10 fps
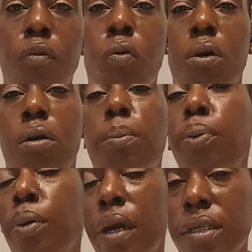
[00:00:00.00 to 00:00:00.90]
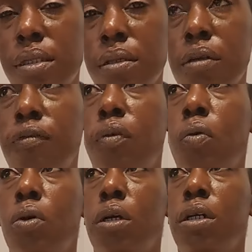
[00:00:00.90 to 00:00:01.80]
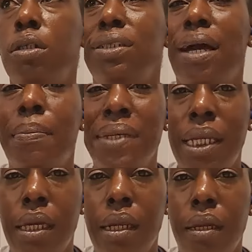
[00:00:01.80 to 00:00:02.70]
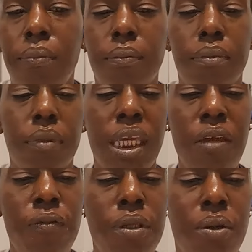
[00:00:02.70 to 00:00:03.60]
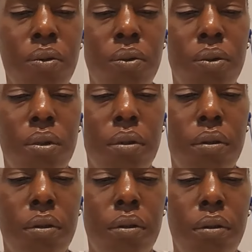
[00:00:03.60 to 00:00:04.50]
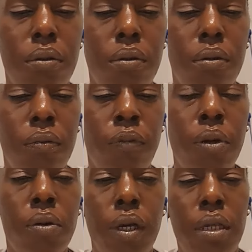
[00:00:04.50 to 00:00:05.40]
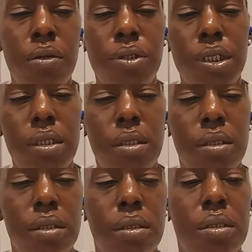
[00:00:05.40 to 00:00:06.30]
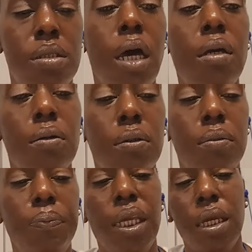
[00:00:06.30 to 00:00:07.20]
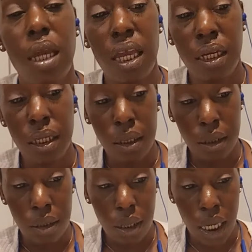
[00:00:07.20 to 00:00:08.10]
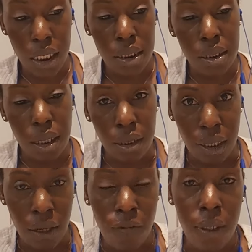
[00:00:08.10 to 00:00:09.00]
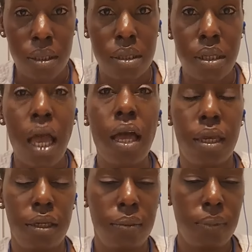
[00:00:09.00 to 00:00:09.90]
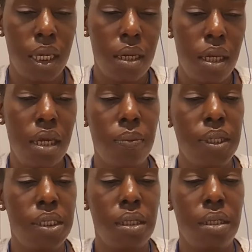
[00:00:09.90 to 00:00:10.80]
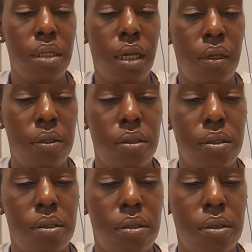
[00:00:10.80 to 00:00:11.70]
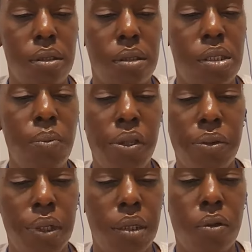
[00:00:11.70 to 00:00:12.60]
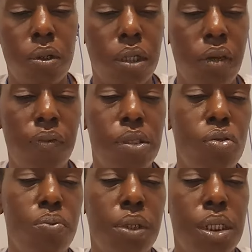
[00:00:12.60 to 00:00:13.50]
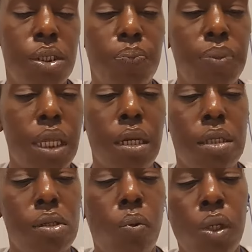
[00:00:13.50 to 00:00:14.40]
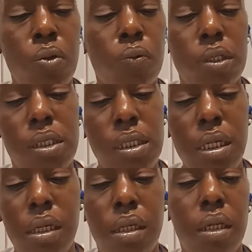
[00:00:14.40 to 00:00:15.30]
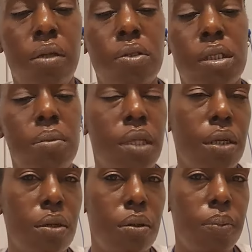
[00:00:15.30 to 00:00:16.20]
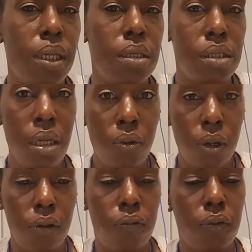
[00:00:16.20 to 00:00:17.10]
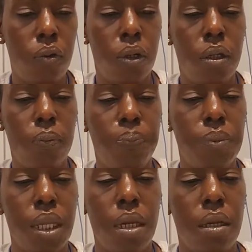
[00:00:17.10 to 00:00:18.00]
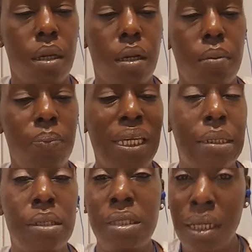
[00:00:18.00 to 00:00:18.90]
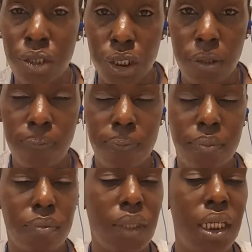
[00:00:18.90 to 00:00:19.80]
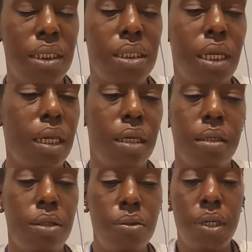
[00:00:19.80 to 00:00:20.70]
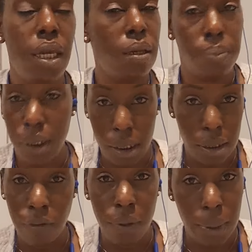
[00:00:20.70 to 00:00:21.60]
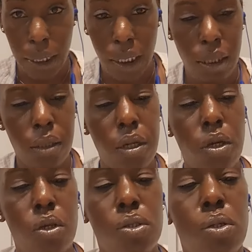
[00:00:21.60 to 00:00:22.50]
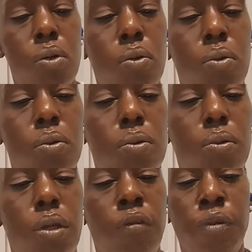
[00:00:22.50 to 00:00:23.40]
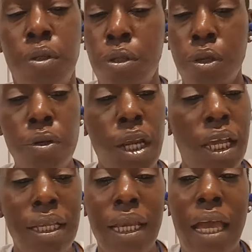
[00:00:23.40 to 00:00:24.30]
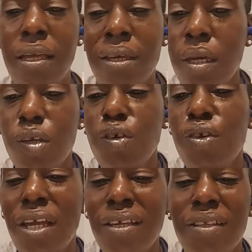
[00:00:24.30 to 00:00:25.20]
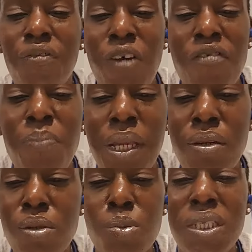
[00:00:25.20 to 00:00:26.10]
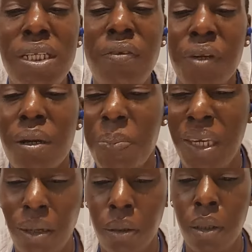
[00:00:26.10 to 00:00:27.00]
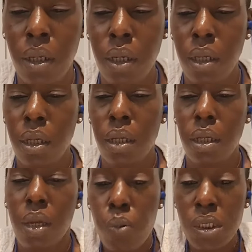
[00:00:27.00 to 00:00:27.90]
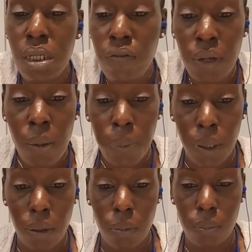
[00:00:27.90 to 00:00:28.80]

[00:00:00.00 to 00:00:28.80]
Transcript: or oppressive or dominating, even though Virgo energy is subtle and it's a giving sign, it can be seen as smothering or giving too much. So when you recede, it'll seem like you're being secretive or being stingy. And it's like, you can't please everybody. So if you're not, the Five of Pentacles wasn't even up here. It wasn't even up here